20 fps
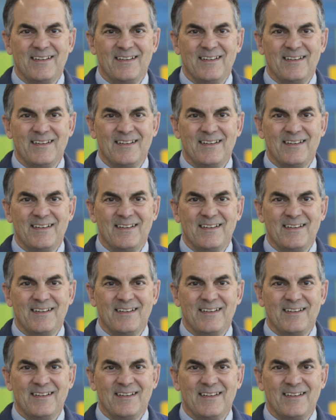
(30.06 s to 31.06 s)

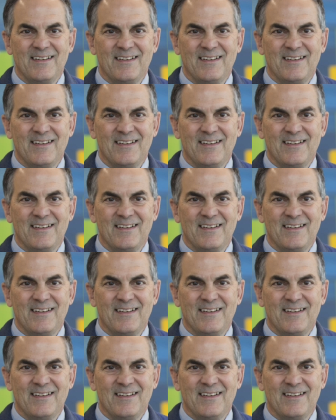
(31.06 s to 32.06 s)

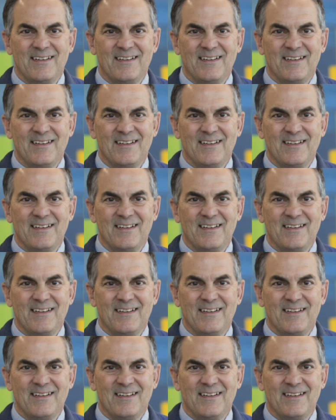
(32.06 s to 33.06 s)

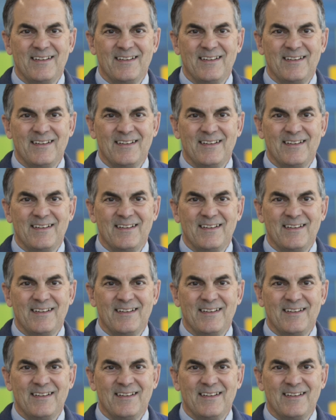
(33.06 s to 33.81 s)
[no speech]